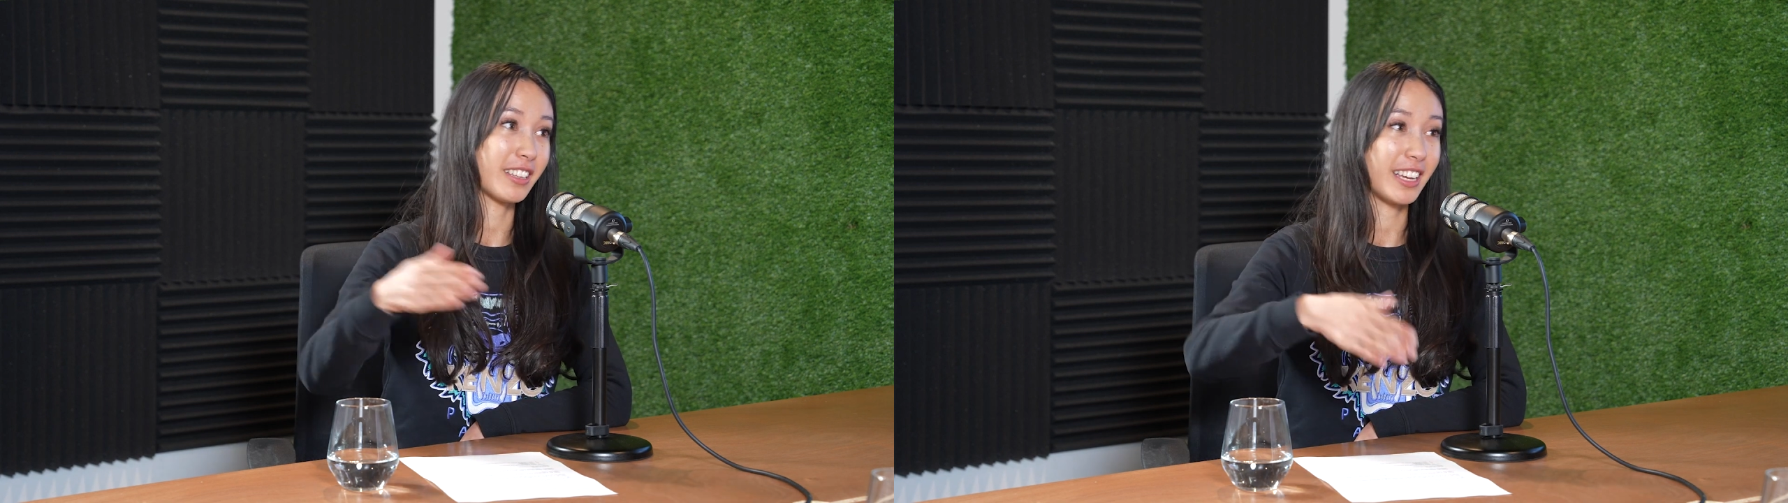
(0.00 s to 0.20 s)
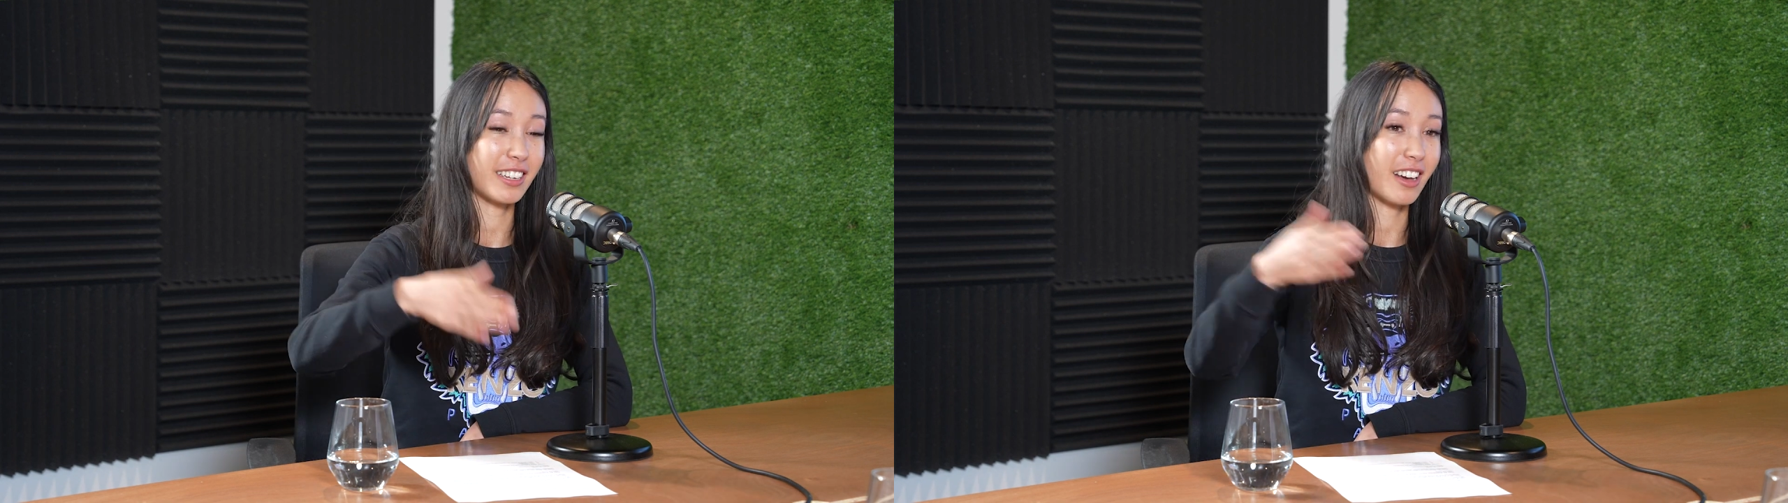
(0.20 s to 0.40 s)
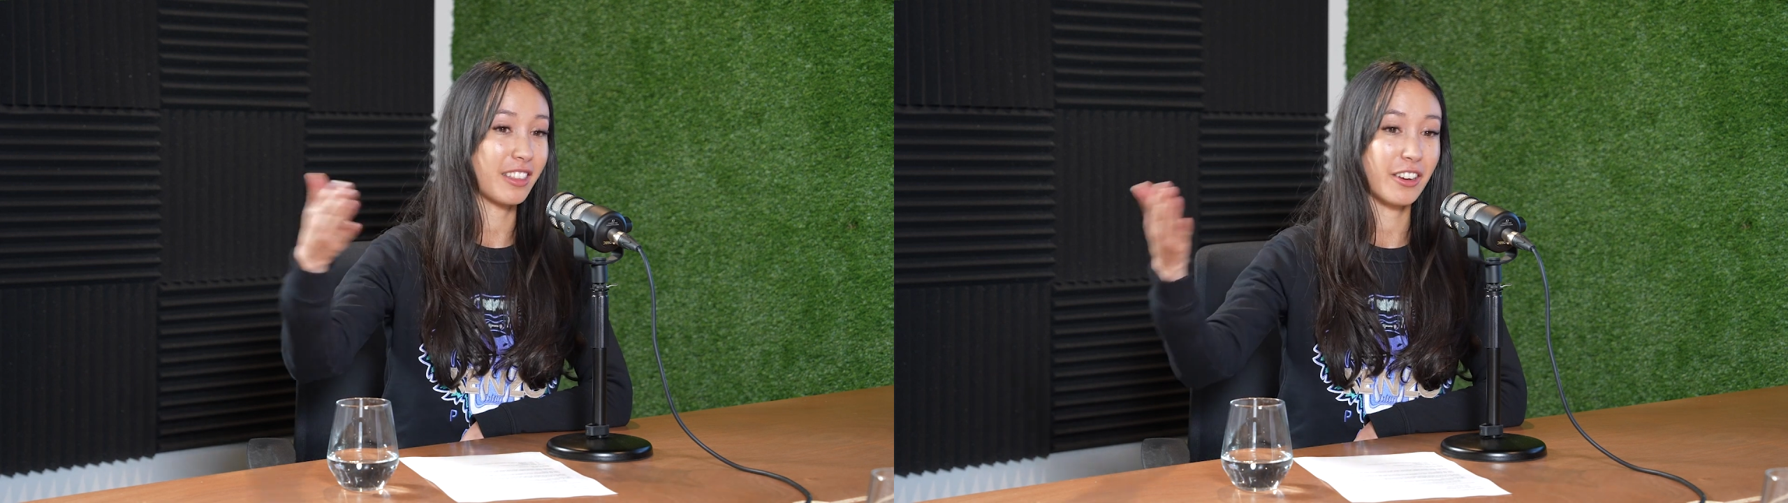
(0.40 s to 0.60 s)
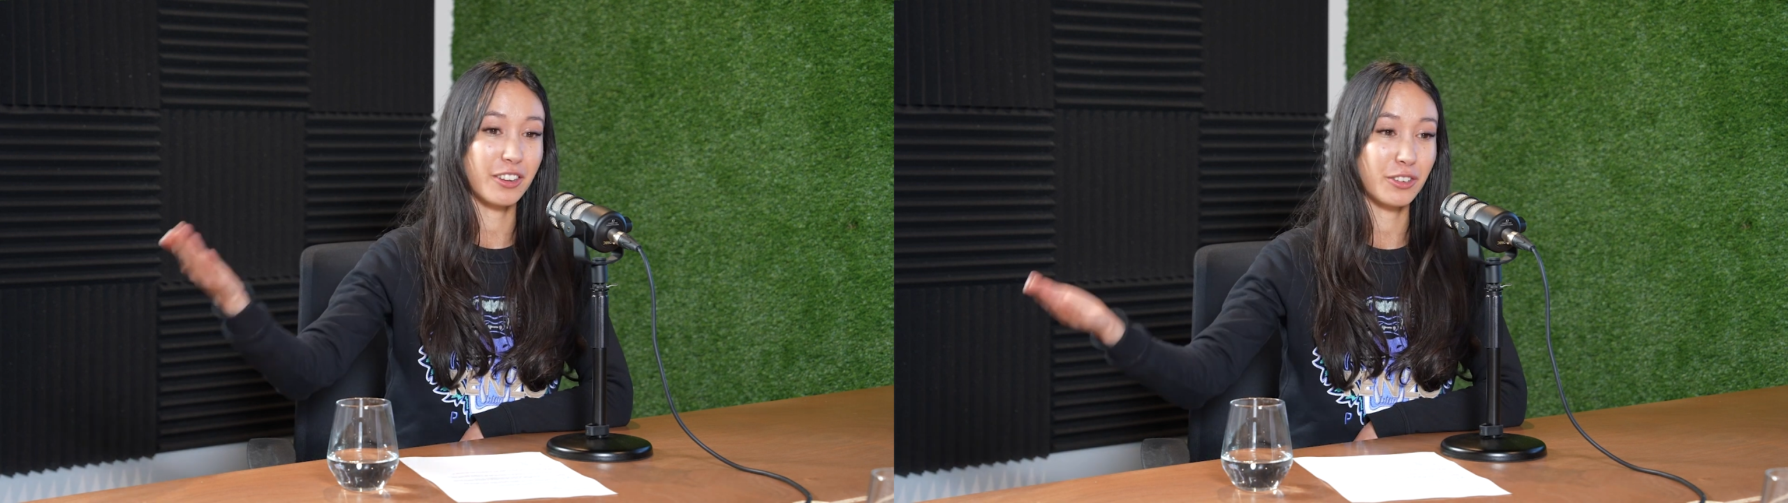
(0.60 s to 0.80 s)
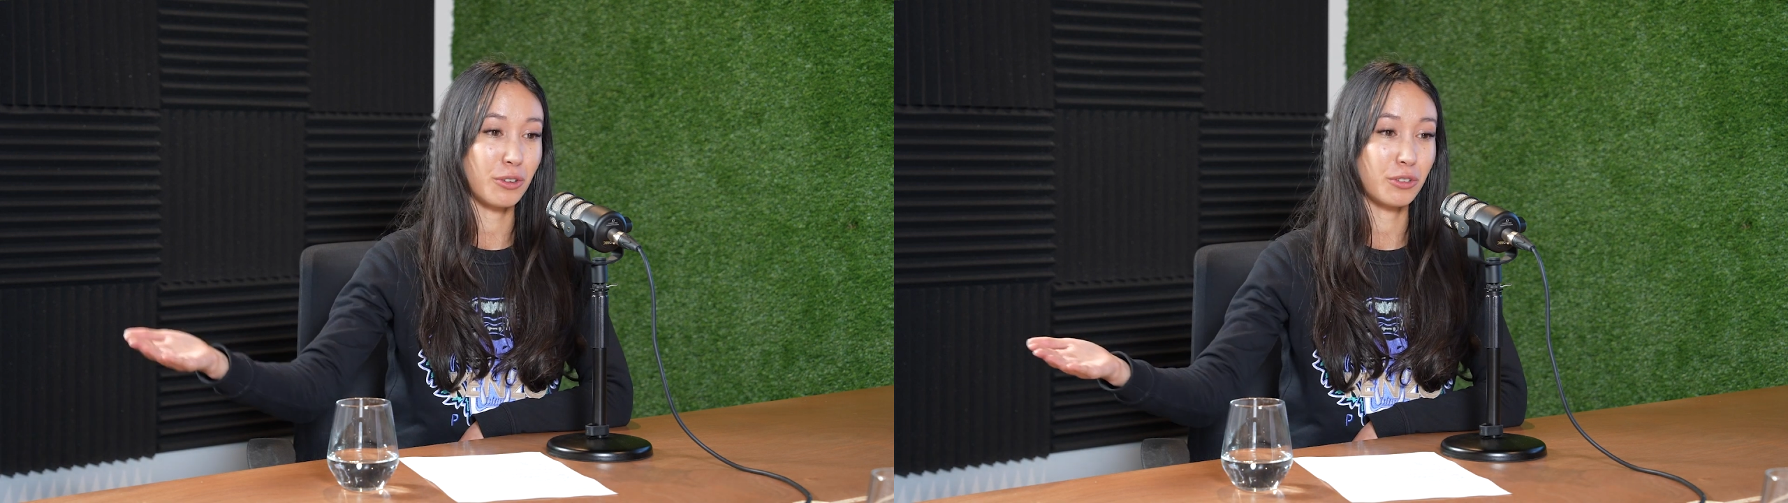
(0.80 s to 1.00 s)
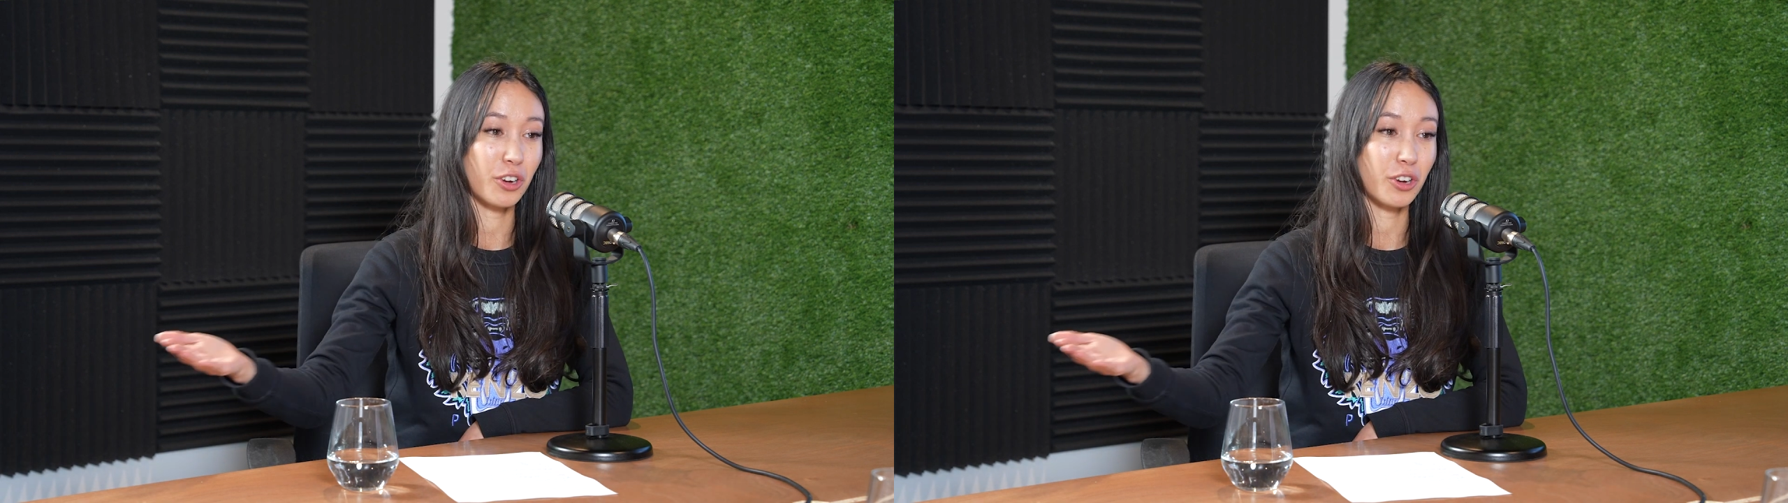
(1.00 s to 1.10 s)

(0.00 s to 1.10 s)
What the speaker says: Like, are there new